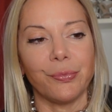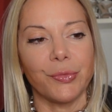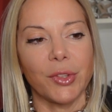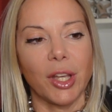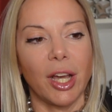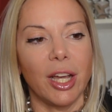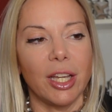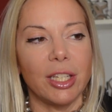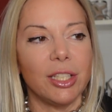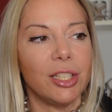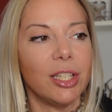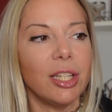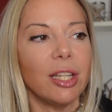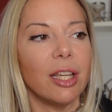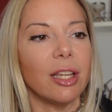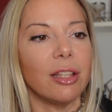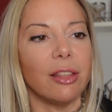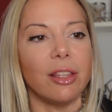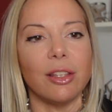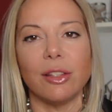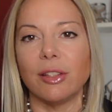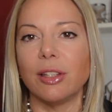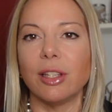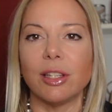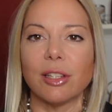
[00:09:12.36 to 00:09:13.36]

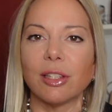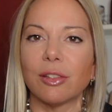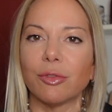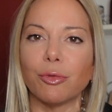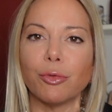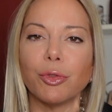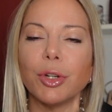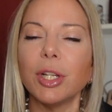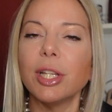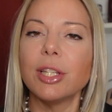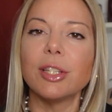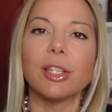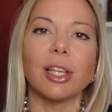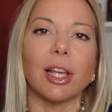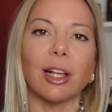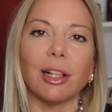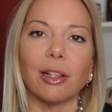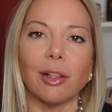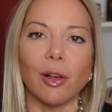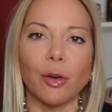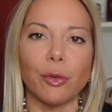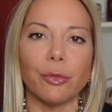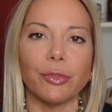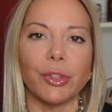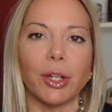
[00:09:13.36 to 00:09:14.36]
idea, this resale
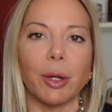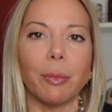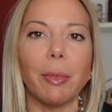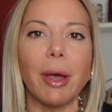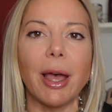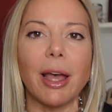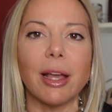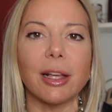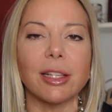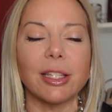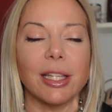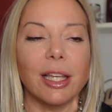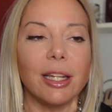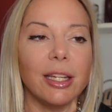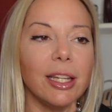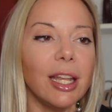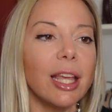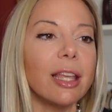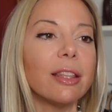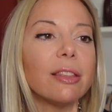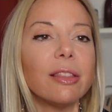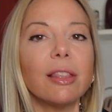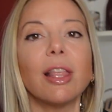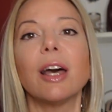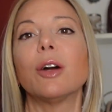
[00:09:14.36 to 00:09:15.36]
of their bags, and
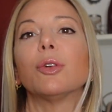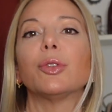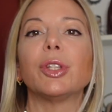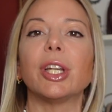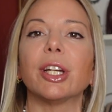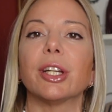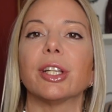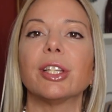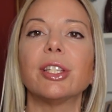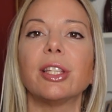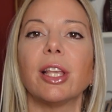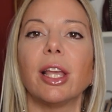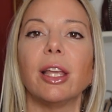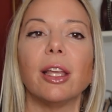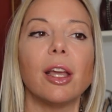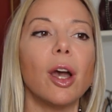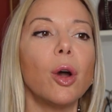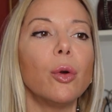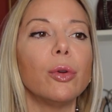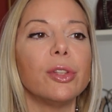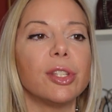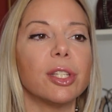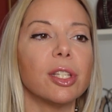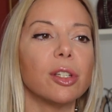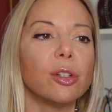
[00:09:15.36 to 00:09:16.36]
yet now they're saying,
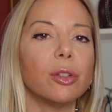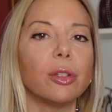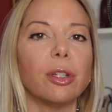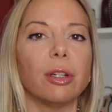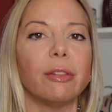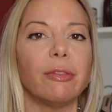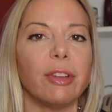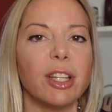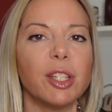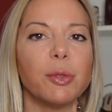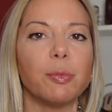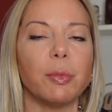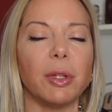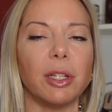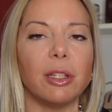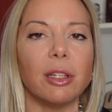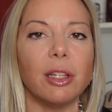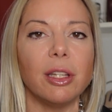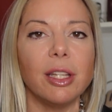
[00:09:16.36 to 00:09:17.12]
oh, it's a good investment.